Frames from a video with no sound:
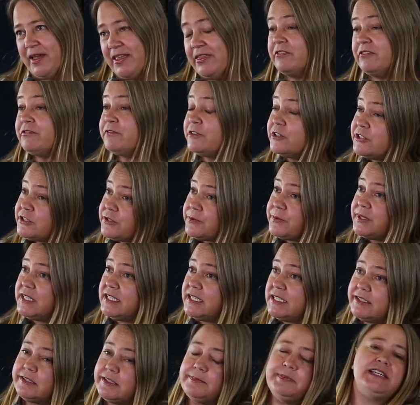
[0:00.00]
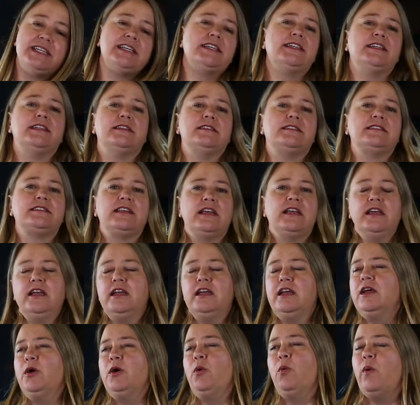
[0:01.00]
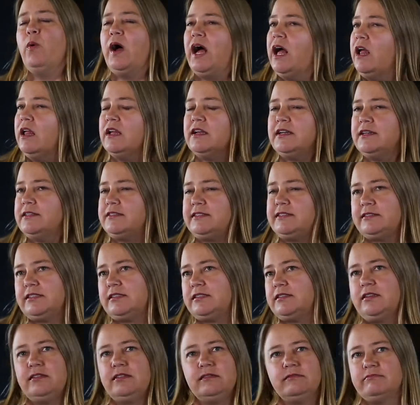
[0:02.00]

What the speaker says: And the first one is because, well, it's